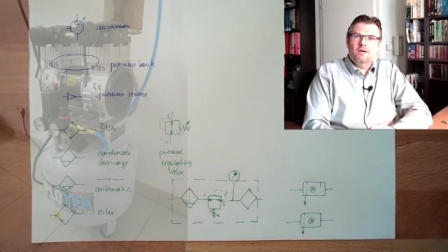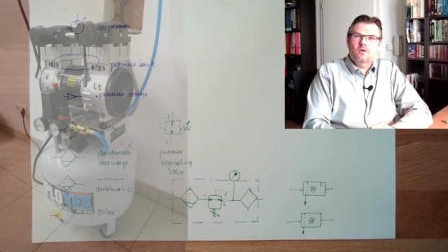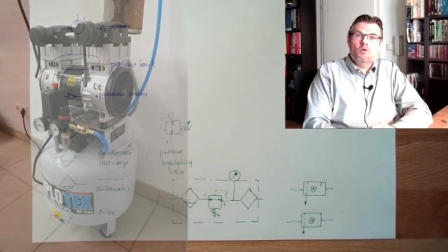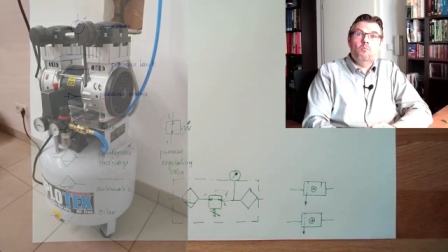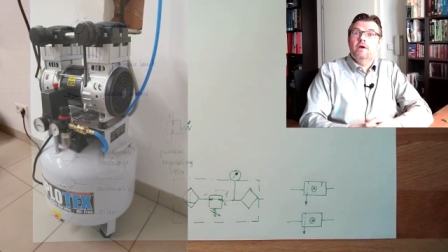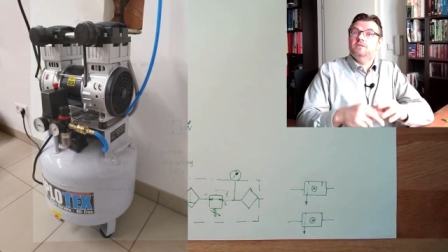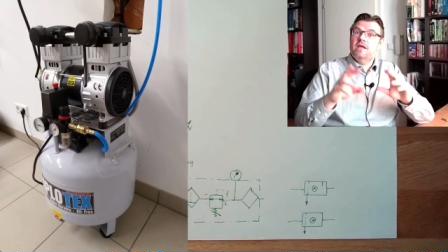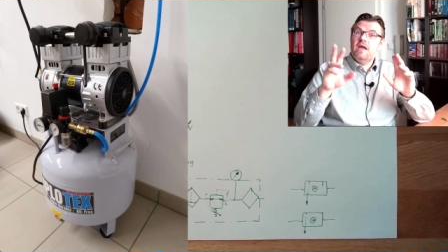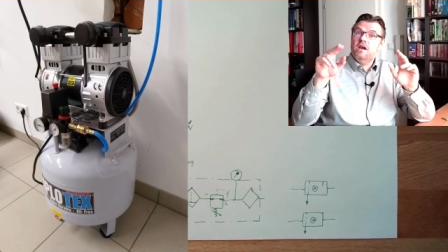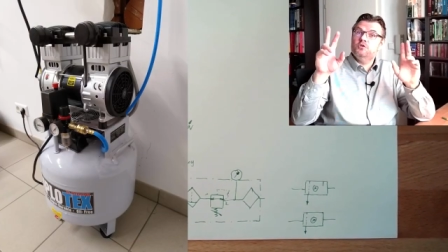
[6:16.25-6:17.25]
compressed
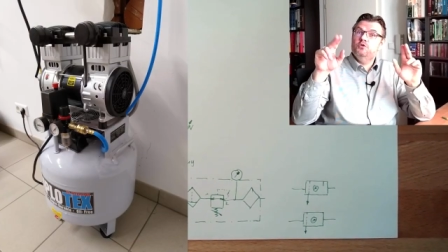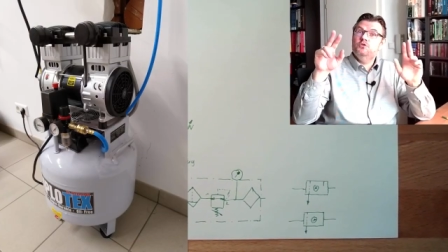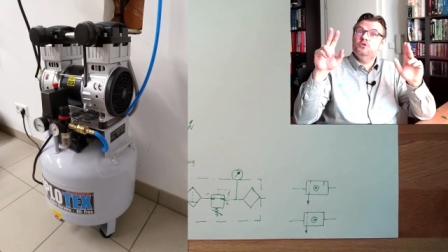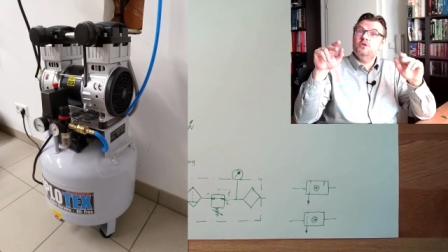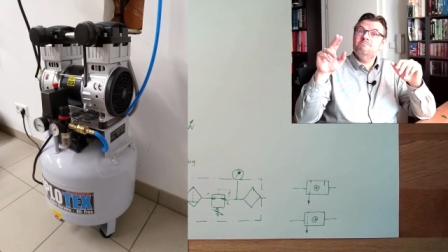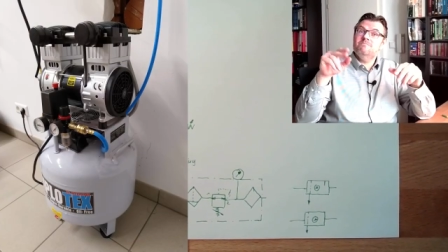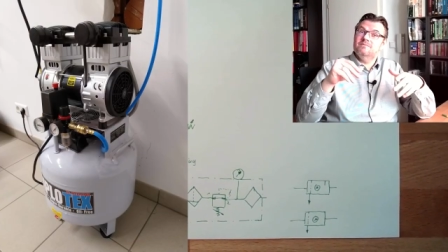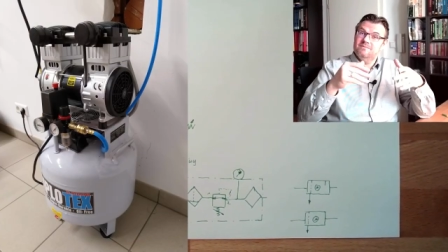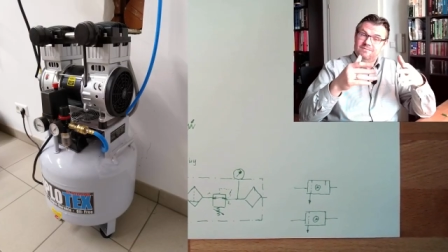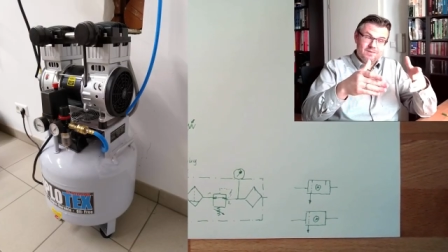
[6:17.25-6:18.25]
air system
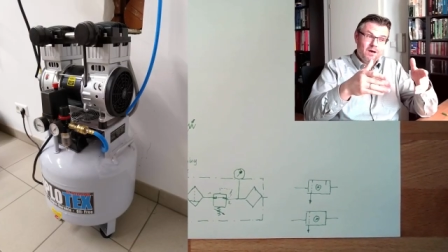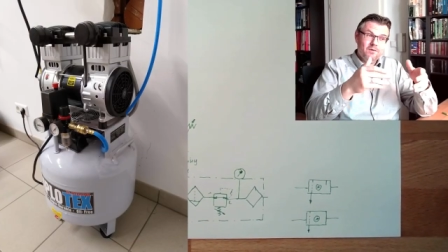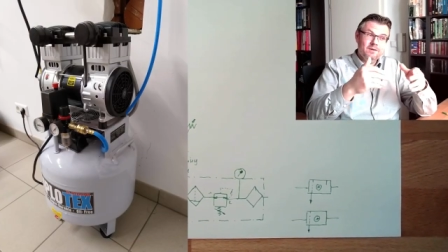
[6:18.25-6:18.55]
down